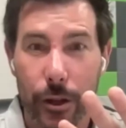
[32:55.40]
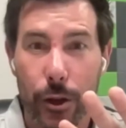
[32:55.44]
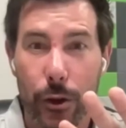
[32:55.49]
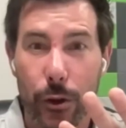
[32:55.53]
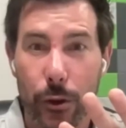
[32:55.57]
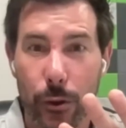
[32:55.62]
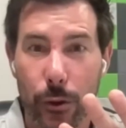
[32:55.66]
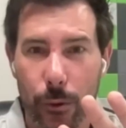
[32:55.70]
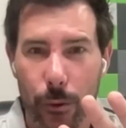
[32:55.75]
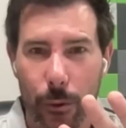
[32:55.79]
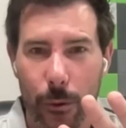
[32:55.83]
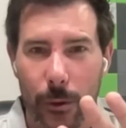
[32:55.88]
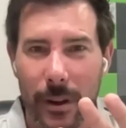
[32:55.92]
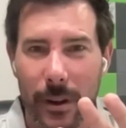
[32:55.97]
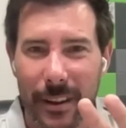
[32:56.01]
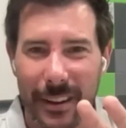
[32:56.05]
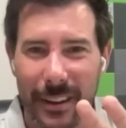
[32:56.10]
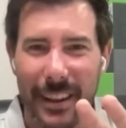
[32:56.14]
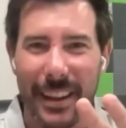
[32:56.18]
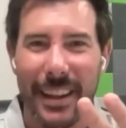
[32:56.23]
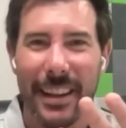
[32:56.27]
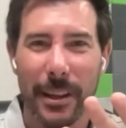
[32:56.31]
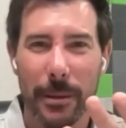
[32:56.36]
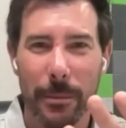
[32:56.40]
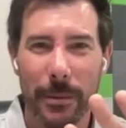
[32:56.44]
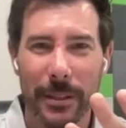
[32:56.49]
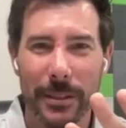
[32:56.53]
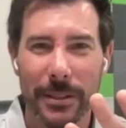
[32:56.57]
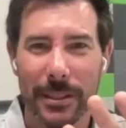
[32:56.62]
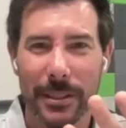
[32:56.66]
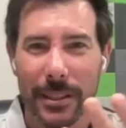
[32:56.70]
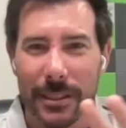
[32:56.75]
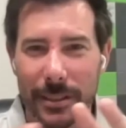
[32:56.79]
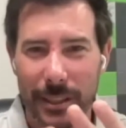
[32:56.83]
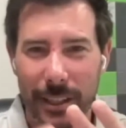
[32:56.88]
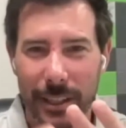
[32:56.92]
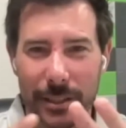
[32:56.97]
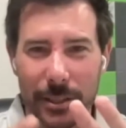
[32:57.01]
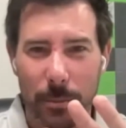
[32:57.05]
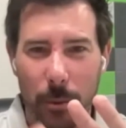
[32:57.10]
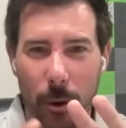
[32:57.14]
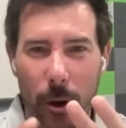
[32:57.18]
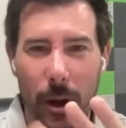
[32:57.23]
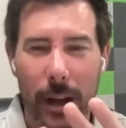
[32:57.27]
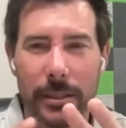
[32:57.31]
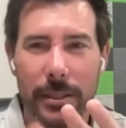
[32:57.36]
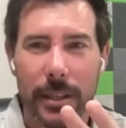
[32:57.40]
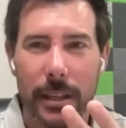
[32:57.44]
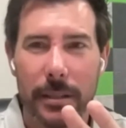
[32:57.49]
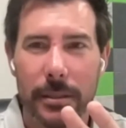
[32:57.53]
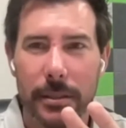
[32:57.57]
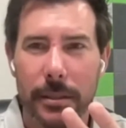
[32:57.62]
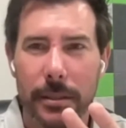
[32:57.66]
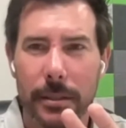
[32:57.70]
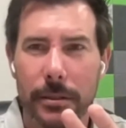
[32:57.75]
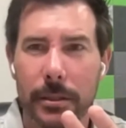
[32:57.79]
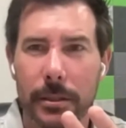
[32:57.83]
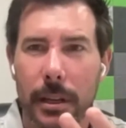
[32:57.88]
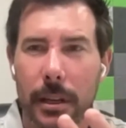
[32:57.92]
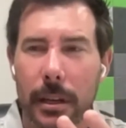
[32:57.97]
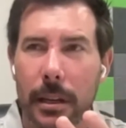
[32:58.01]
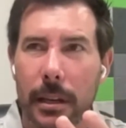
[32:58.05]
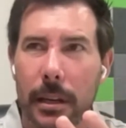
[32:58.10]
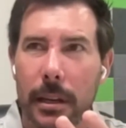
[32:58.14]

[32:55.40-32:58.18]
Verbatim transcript: you in the business? That's processes.